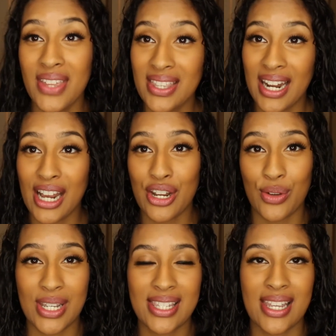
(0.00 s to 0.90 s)
thing that I
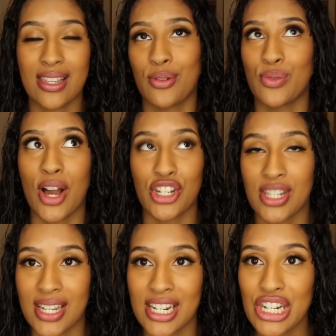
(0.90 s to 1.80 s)
noticed as I was washing
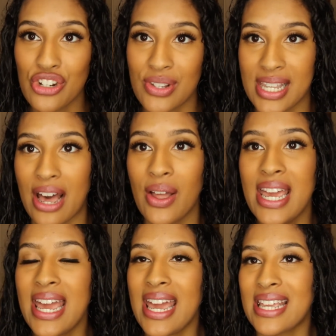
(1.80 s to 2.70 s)
the conditioners out
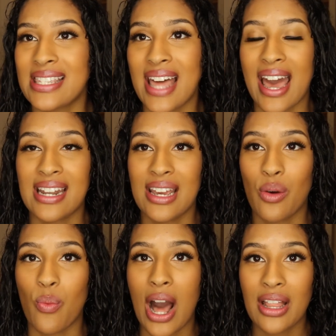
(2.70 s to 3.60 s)
is that
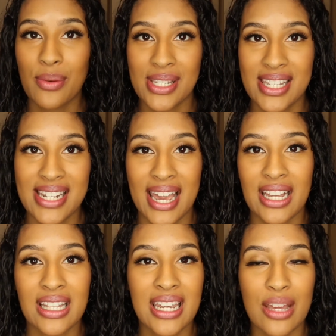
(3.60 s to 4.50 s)
while I was
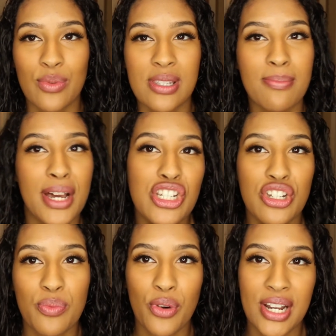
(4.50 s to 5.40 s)
detangling, it was
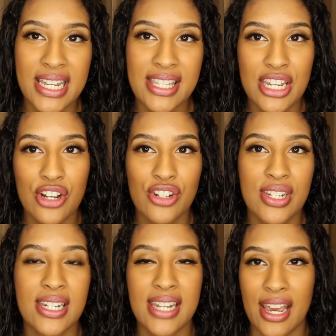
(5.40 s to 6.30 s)
much more easier to
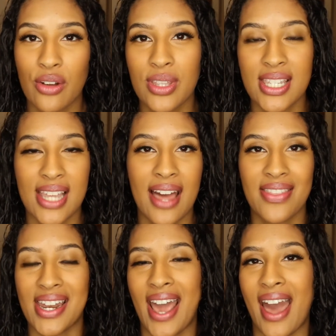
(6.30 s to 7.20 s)
detangle the side
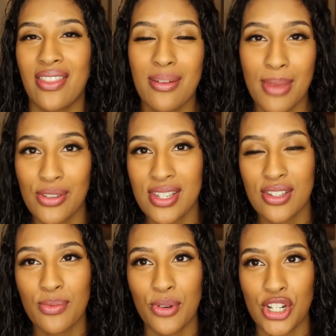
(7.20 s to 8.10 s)
that had the Melt
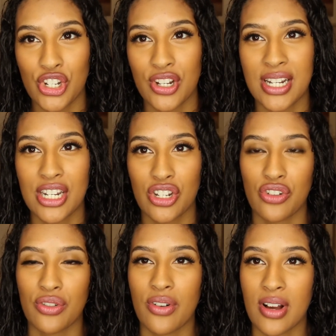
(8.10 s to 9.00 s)
Into Moisture
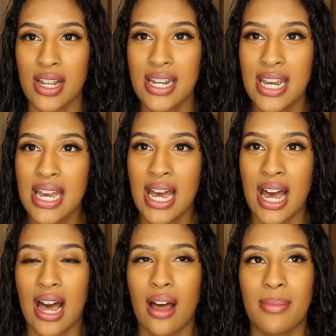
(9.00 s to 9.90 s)
conditioner on,
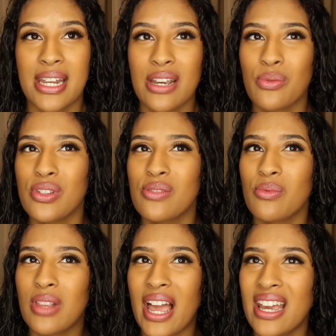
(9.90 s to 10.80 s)
and it was
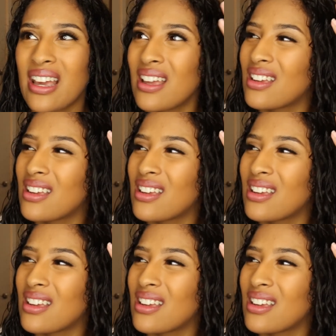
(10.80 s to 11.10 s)
like